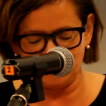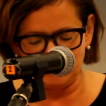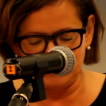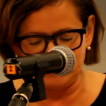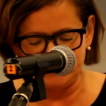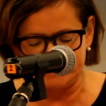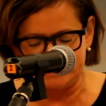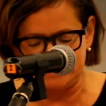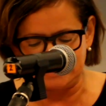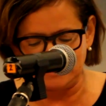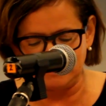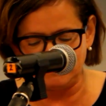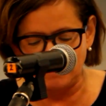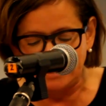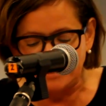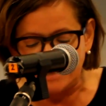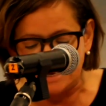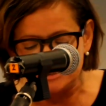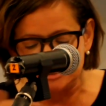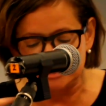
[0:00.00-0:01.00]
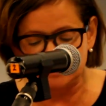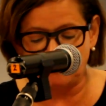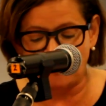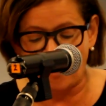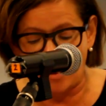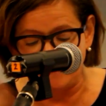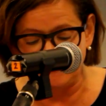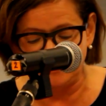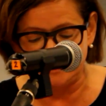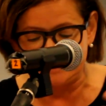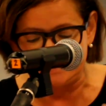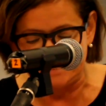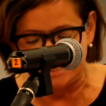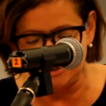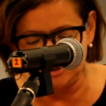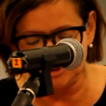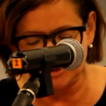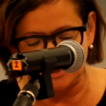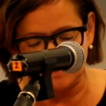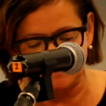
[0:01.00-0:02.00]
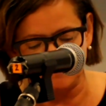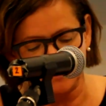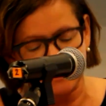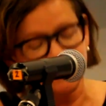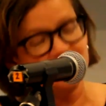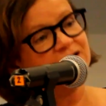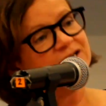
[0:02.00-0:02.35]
the museum against privatization.